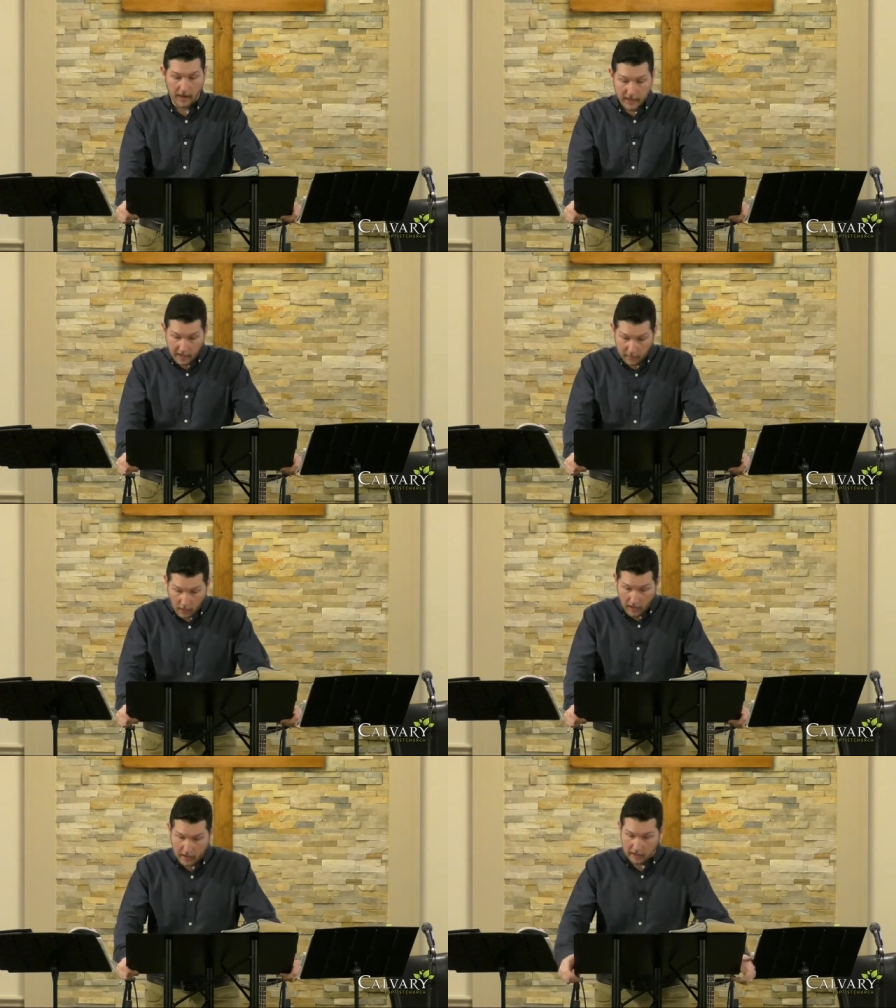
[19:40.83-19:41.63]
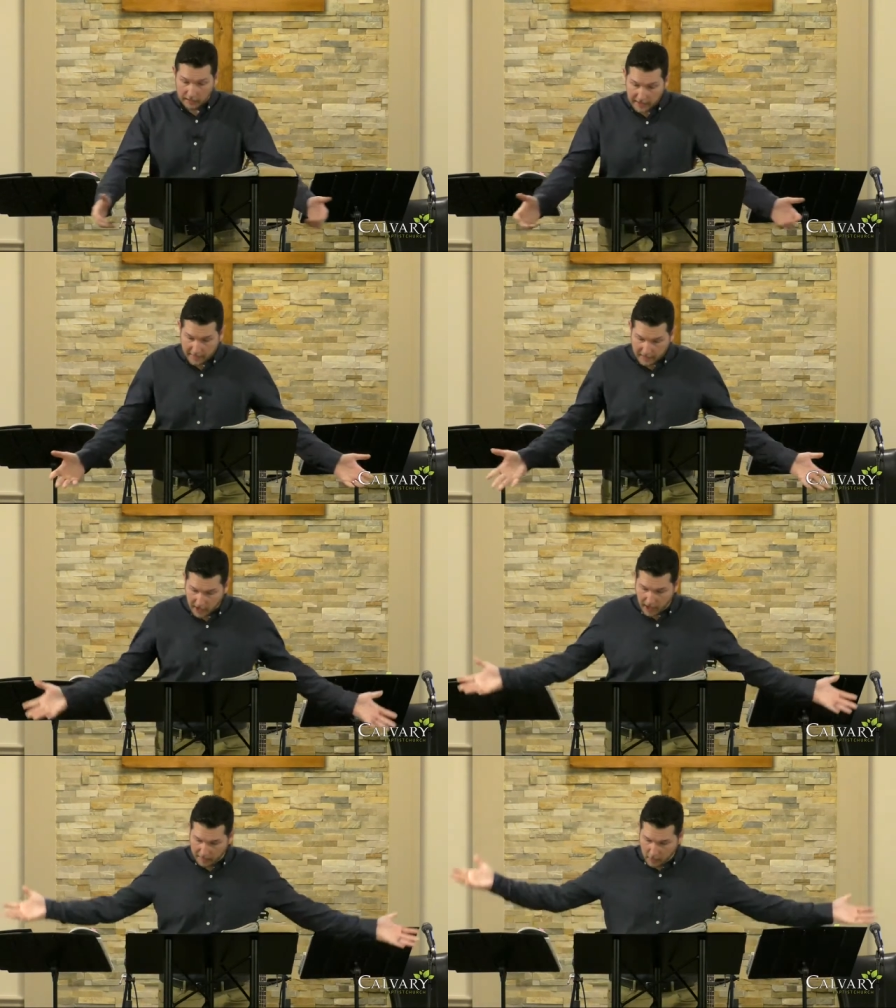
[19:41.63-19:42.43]
Therefore, lift
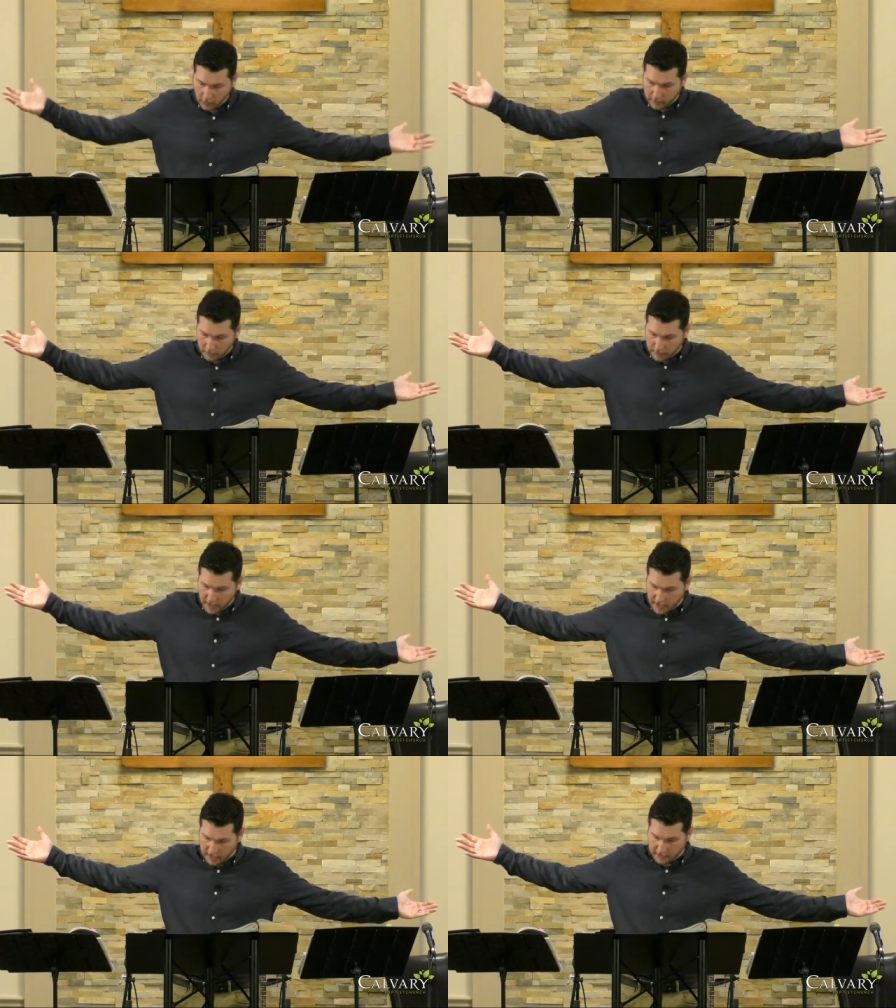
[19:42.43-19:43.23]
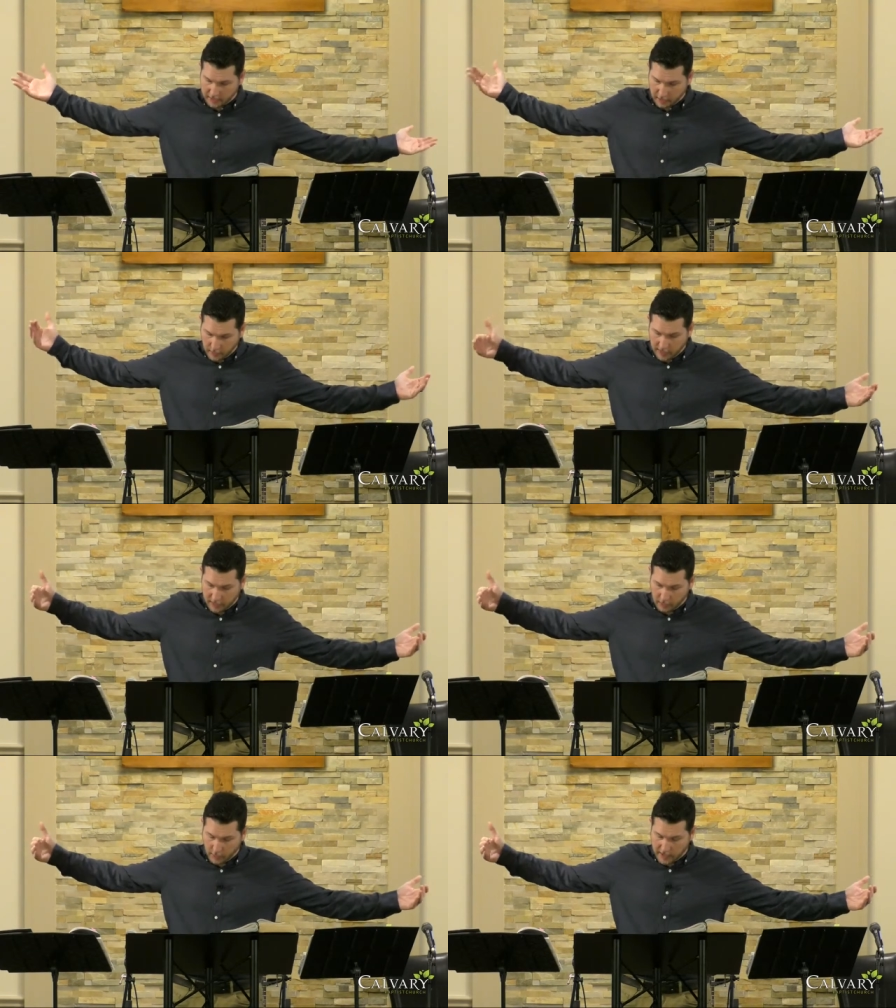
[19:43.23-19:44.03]
up your drooping hands and
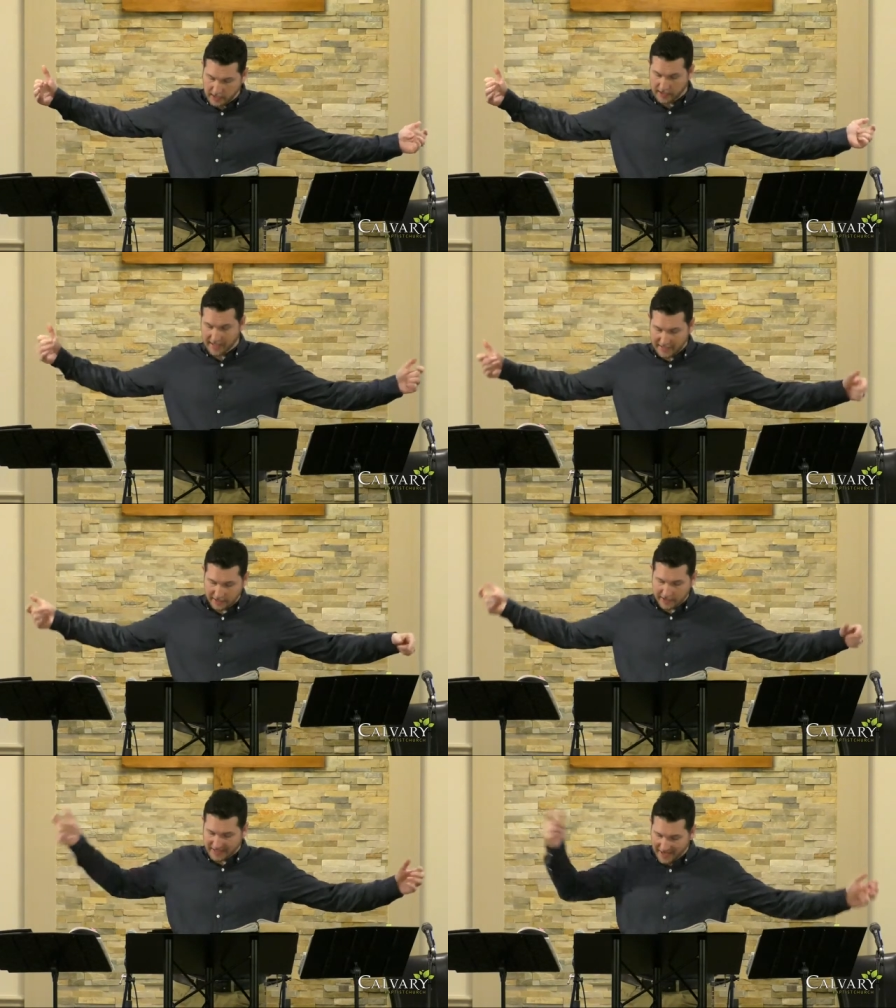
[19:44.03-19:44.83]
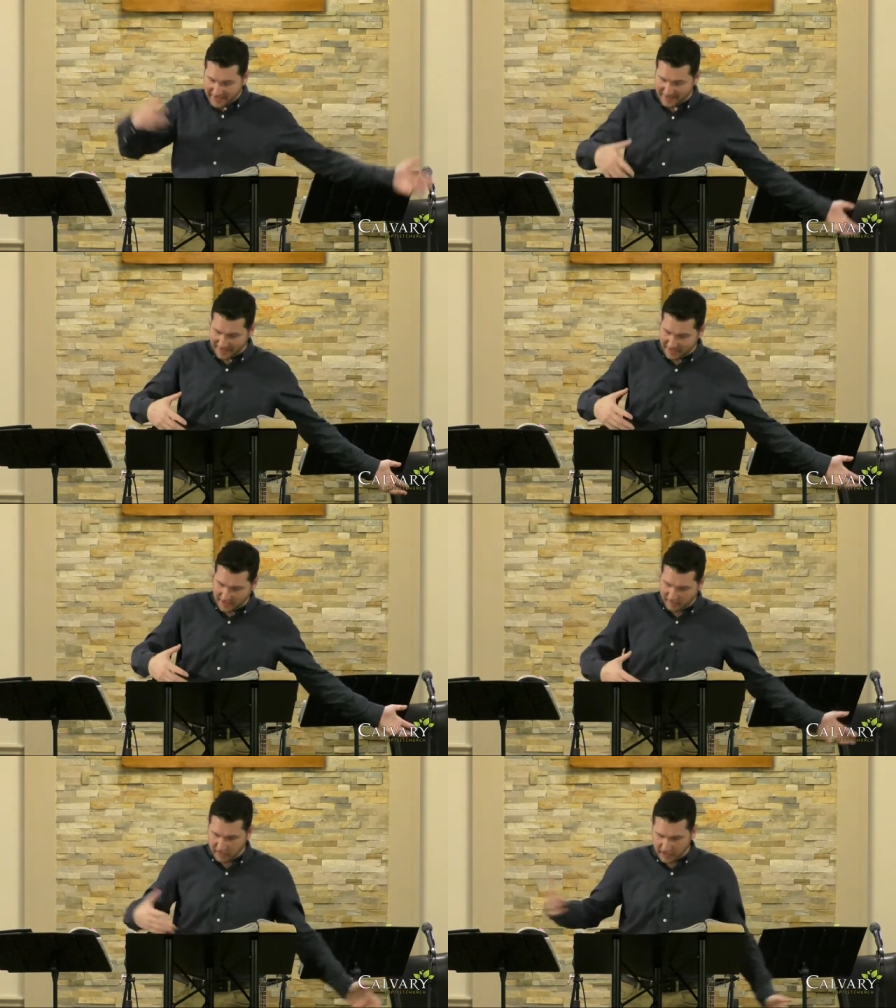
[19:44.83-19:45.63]
strengthen your weak knees. And I said this not
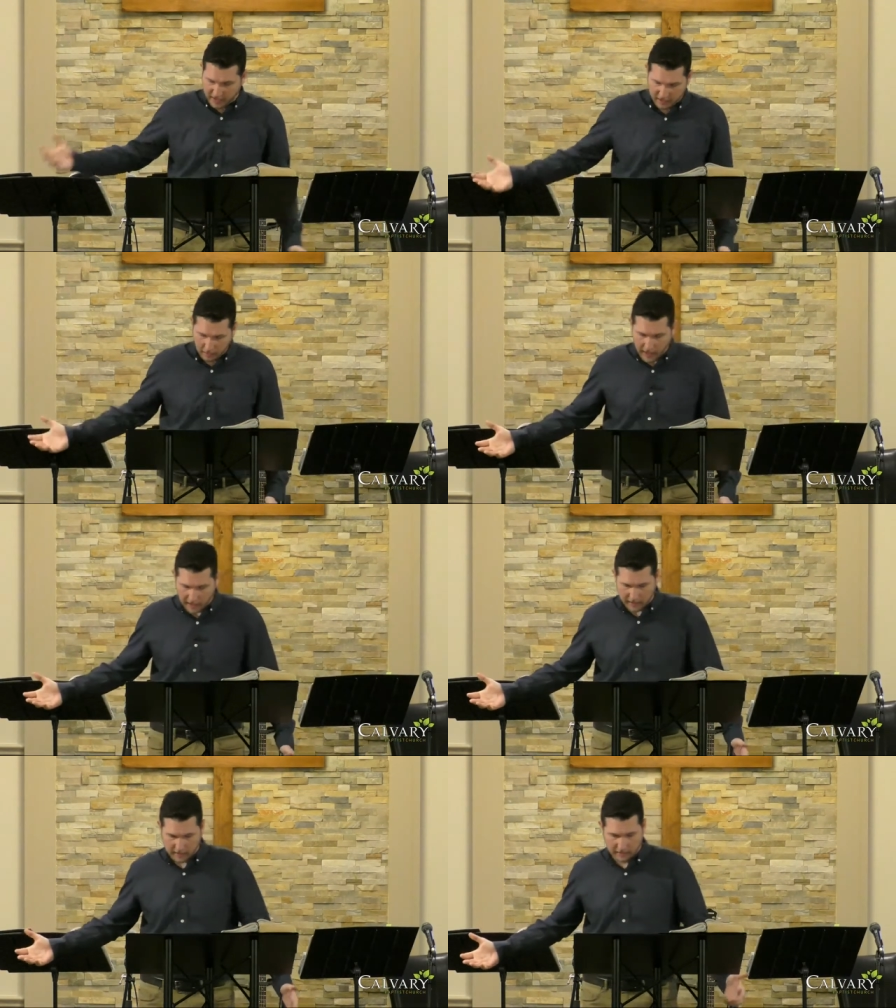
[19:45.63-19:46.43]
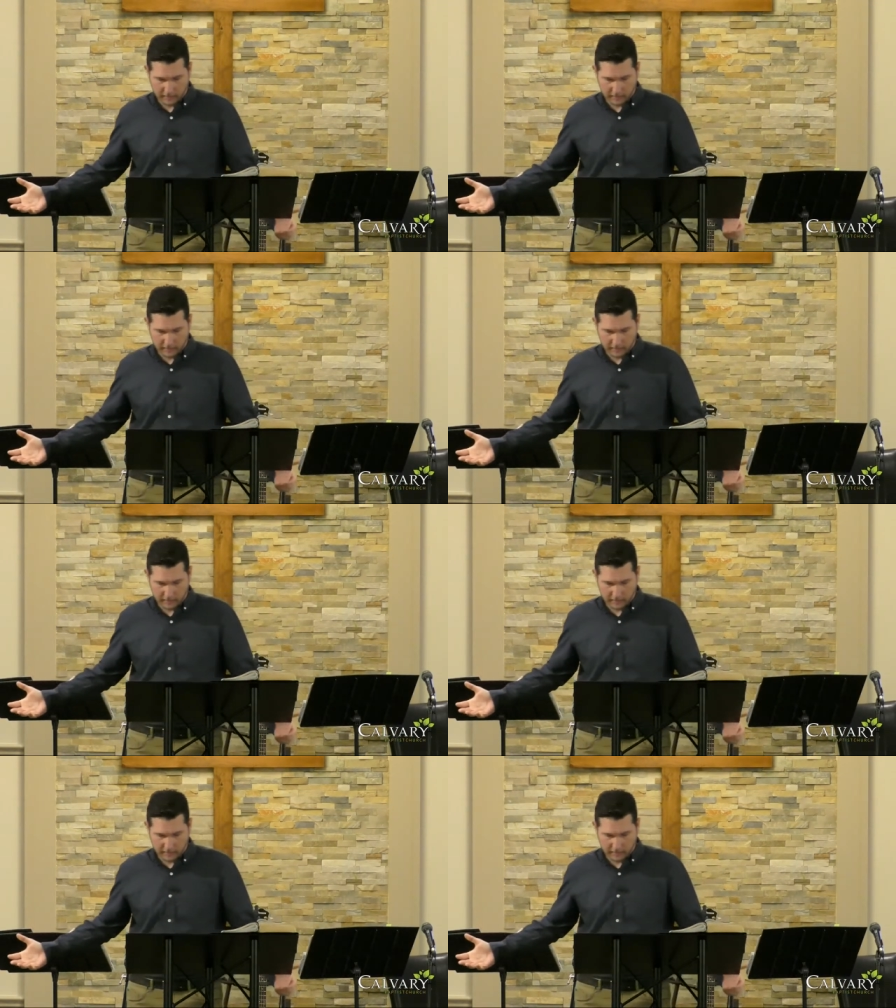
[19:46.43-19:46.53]
insensitive, but it is direct.